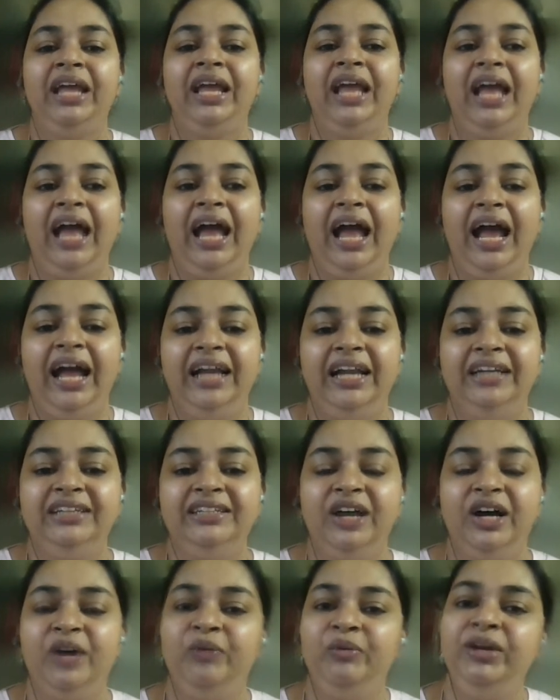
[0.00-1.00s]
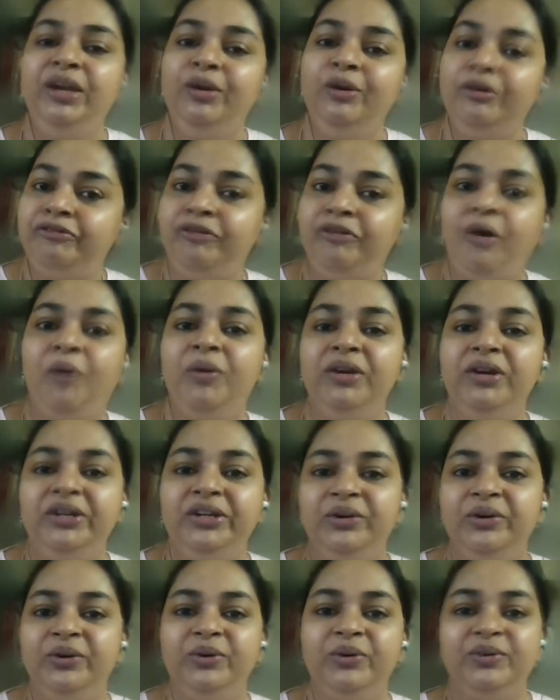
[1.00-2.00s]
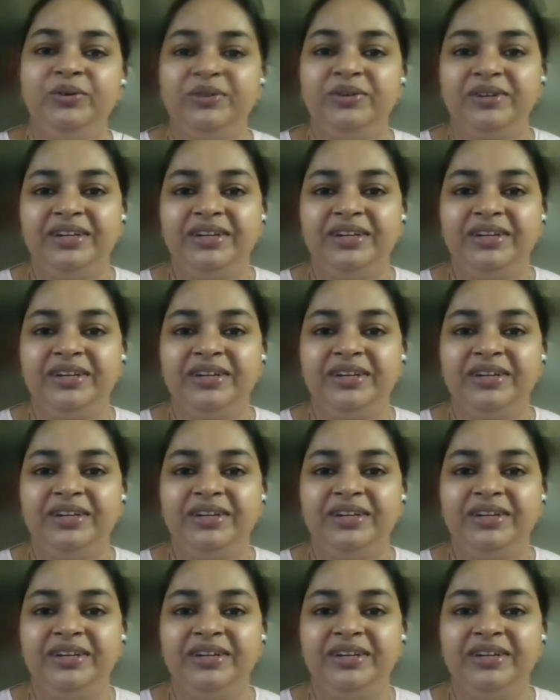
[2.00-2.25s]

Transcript: And we look forward to